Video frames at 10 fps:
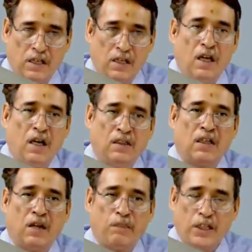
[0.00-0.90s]
other
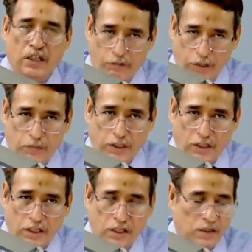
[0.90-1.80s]
company will be
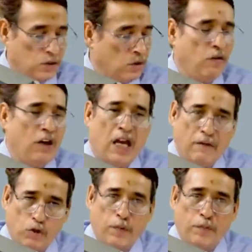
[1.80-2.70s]
there. So you will have
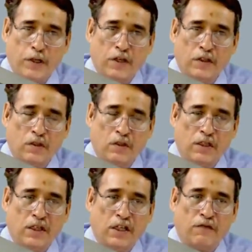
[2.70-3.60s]
to prepare
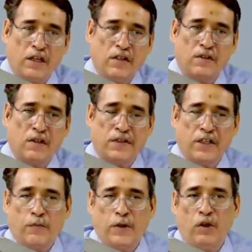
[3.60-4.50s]
consolidated financial
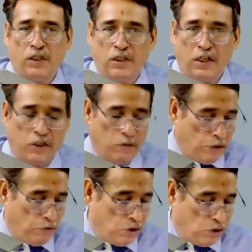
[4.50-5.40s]
statement on the date of
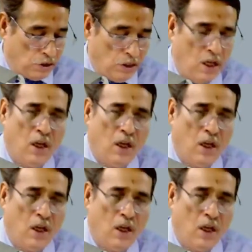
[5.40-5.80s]
acquisition.